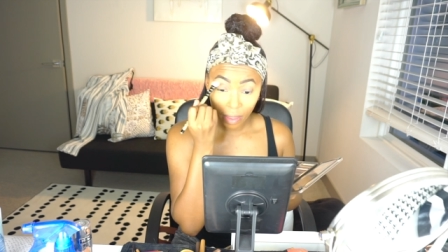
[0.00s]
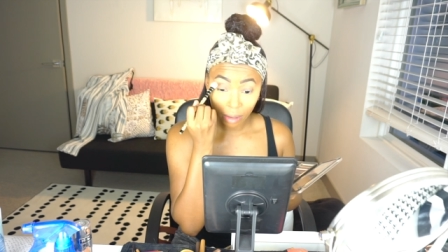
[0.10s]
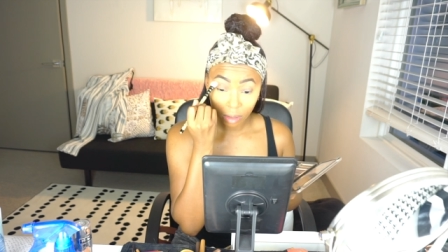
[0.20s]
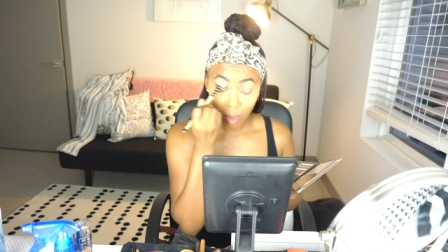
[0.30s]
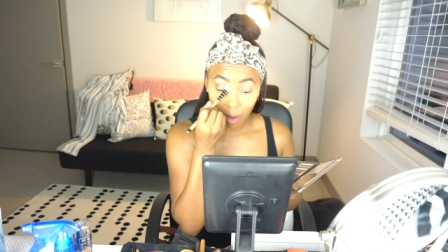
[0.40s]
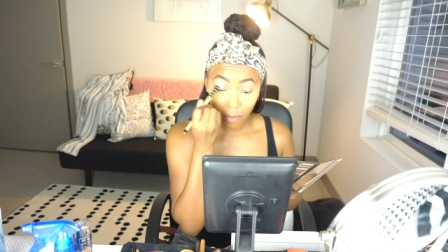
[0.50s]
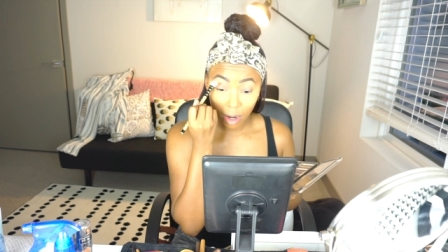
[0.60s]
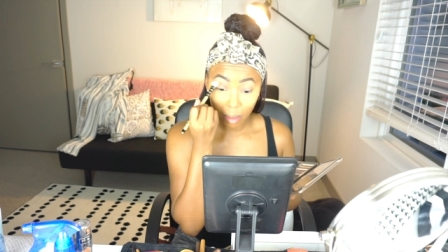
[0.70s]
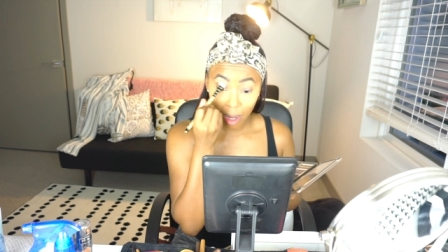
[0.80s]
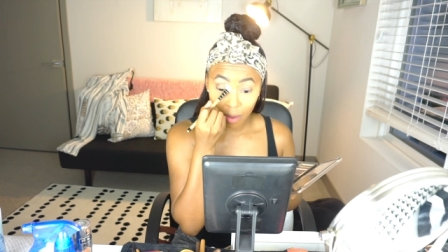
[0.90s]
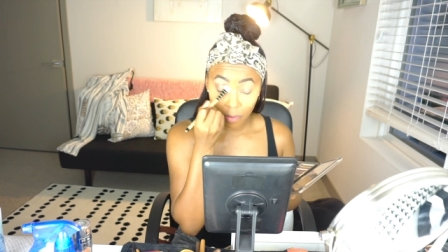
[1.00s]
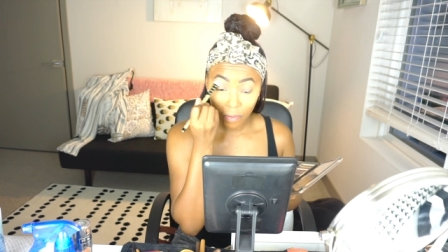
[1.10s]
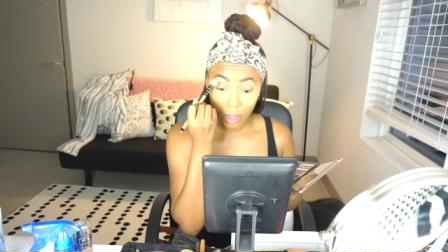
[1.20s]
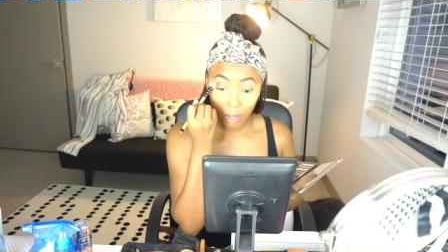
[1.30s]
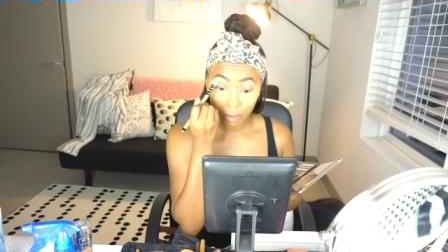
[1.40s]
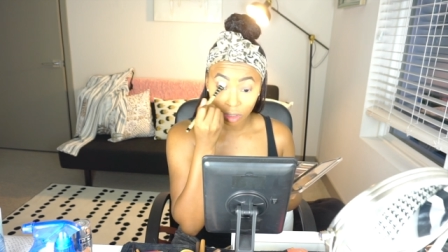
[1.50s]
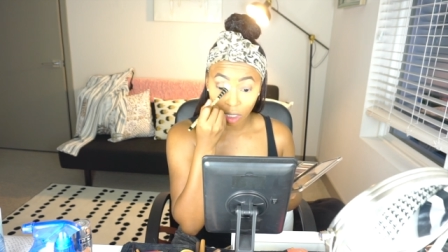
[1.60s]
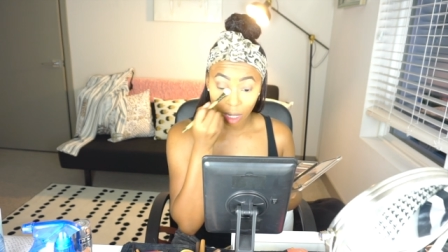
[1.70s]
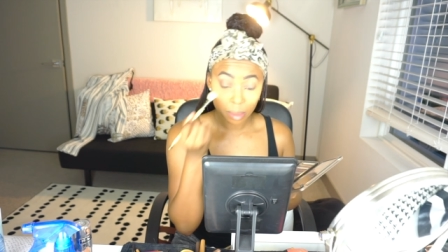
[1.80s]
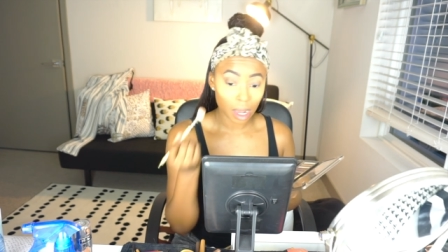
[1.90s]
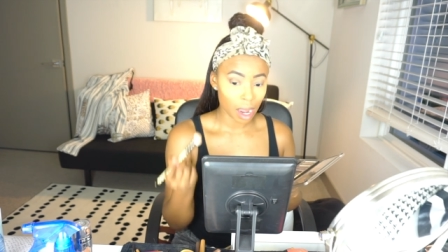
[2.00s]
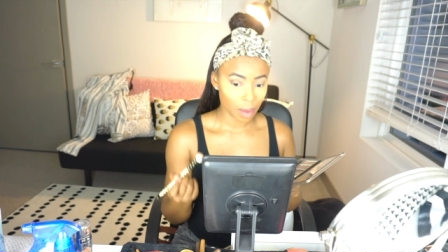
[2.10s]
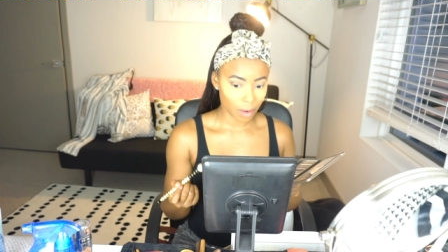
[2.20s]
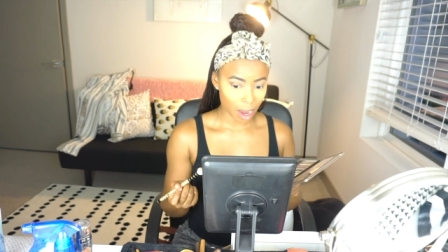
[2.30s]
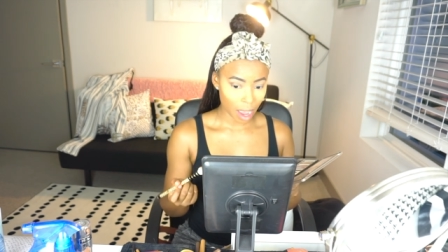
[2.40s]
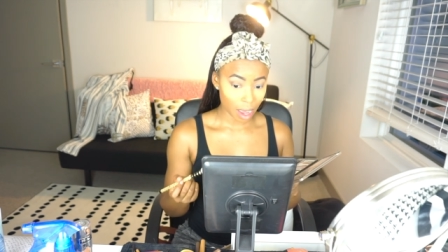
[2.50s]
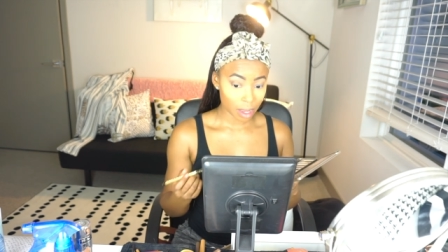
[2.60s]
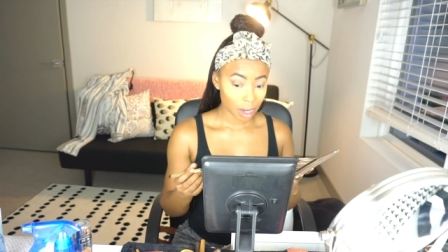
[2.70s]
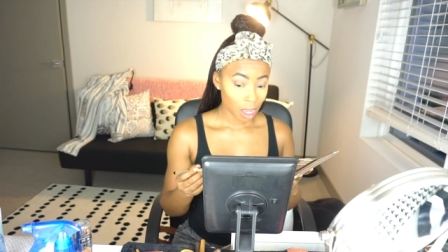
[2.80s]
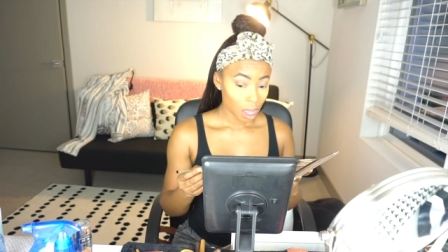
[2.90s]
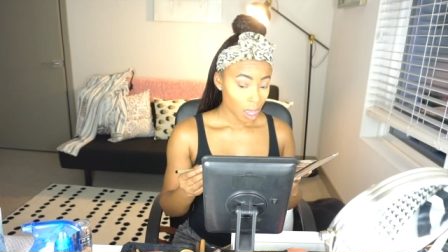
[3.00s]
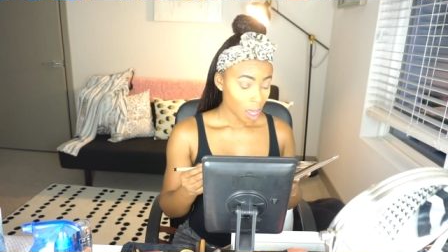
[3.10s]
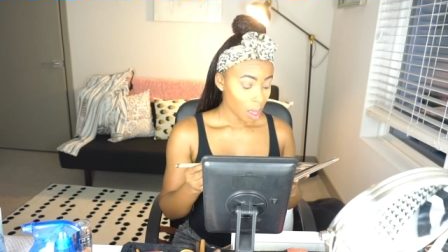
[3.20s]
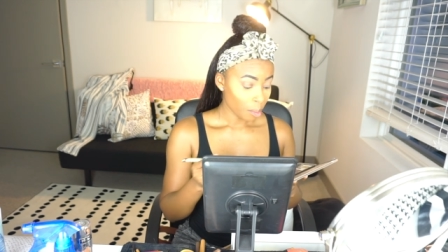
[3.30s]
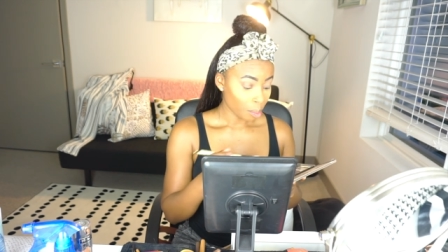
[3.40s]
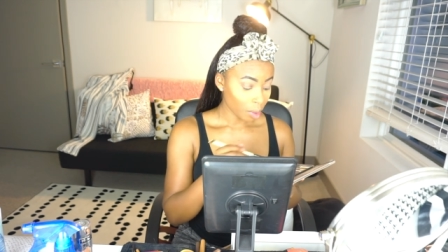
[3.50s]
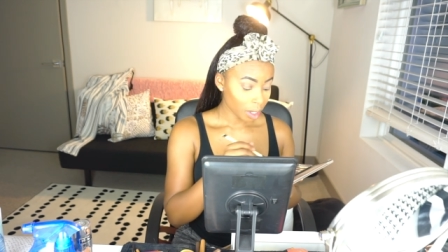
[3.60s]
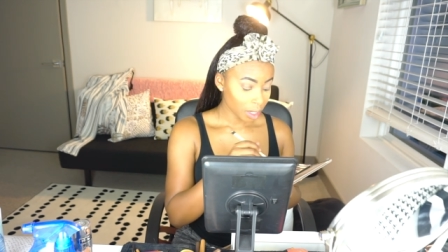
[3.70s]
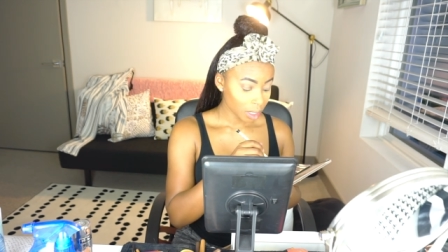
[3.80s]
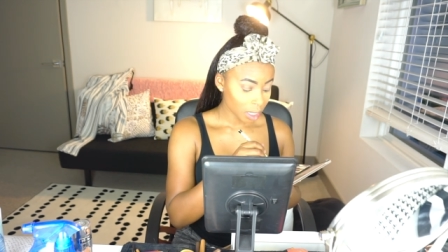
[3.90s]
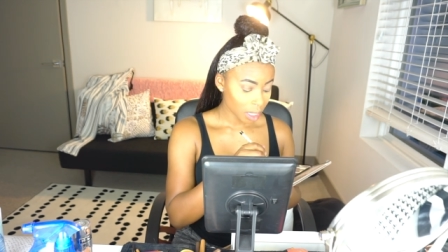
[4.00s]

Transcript: that was by far my favorite job that I ever had. But